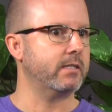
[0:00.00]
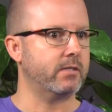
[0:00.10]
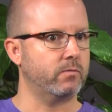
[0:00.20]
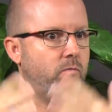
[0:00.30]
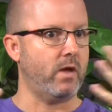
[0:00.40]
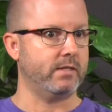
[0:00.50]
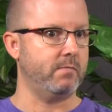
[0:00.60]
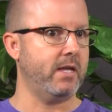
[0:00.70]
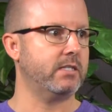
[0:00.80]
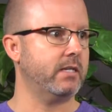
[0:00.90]
this is what
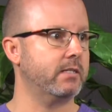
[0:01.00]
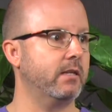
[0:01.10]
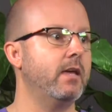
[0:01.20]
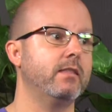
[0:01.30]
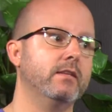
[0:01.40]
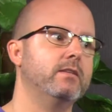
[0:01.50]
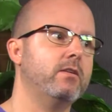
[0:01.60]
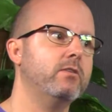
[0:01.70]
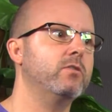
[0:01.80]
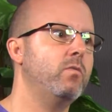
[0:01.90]
dementia is, this is
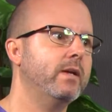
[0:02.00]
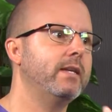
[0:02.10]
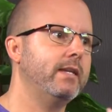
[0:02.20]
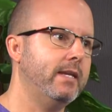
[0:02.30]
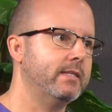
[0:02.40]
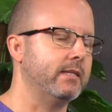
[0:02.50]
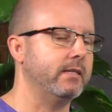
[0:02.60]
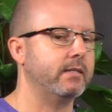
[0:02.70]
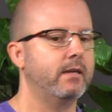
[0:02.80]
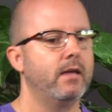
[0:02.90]
also what it isn't.